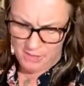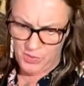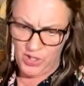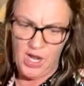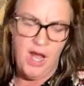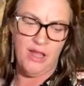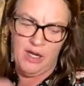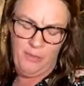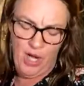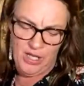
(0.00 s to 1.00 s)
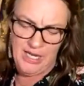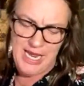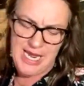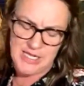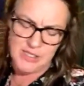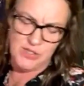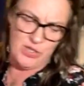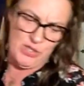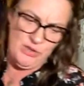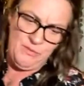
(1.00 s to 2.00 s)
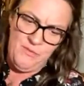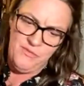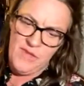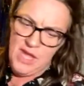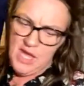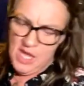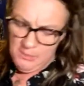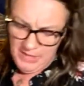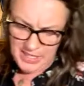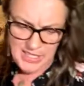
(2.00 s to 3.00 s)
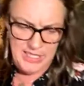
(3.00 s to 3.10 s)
I'm going to call it a polyester, but